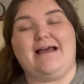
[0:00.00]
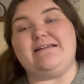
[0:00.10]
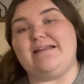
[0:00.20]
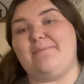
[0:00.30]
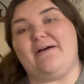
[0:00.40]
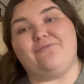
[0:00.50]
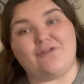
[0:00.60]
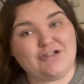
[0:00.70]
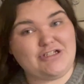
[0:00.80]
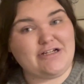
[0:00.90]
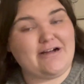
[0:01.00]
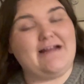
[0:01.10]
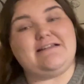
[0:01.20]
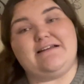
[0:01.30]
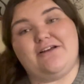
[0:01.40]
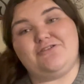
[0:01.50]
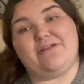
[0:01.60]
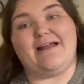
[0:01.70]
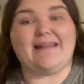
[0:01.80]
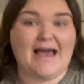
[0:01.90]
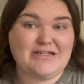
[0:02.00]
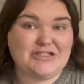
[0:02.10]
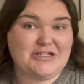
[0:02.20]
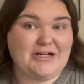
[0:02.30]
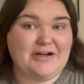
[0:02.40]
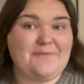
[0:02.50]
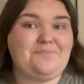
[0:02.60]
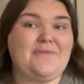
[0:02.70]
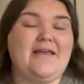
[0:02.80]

I did that my first year, and I did not do that last year.